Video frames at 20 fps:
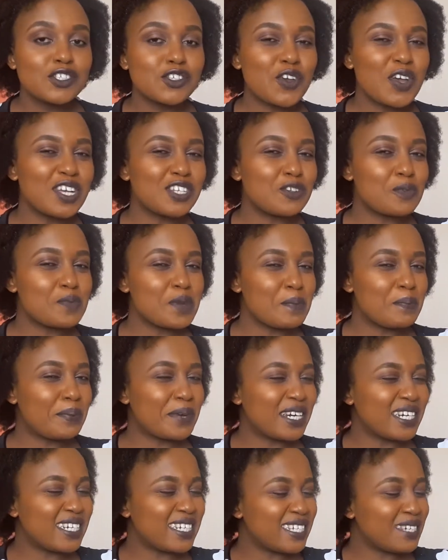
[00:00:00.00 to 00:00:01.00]
it's going to be
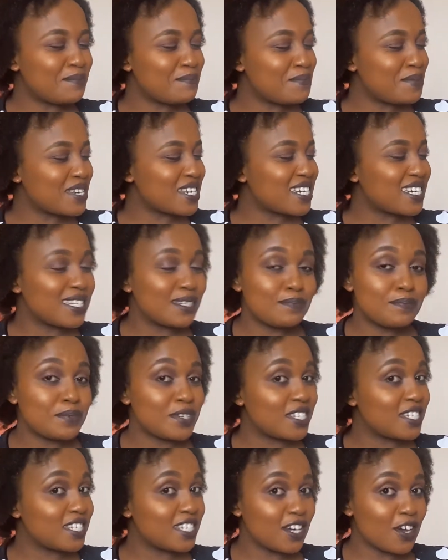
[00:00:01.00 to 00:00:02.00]
pretty pretty
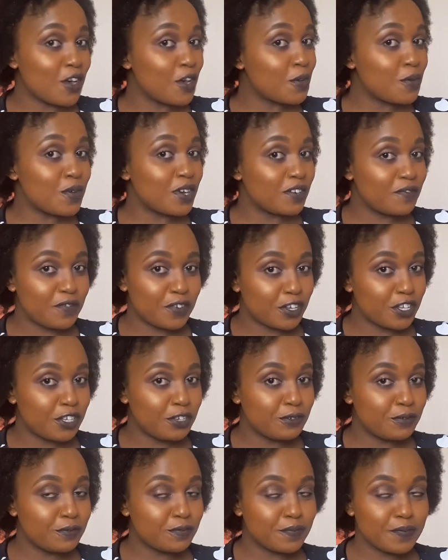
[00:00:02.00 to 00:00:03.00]
pretty awkward for
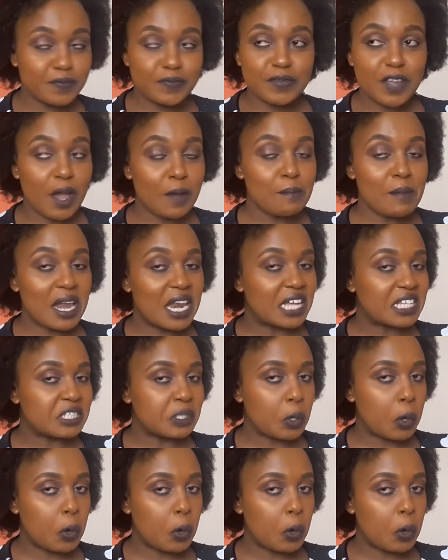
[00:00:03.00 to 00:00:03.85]
you but let's